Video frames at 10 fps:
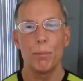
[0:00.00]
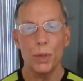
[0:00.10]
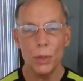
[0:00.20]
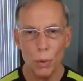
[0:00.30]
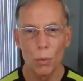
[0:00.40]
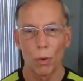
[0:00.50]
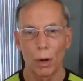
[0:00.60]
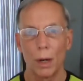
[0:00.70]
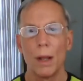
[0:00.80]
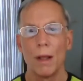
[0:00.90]

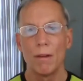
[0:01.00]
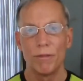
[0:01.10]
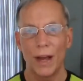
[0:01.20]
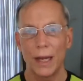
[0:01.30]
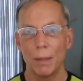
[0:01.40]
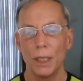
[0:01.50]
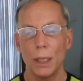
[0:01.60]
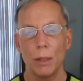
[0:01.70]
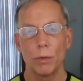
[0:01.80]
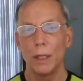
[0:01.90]
pure vitamin
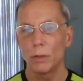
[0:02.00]
D3.